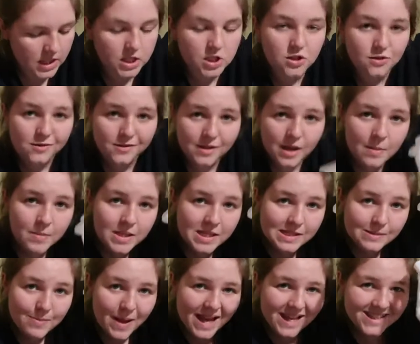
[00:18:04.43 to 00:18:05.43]
And then she also got me
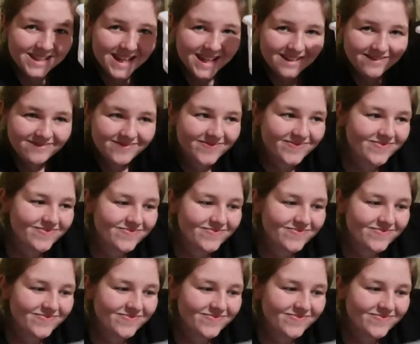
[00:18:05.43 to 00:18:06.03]
this basket.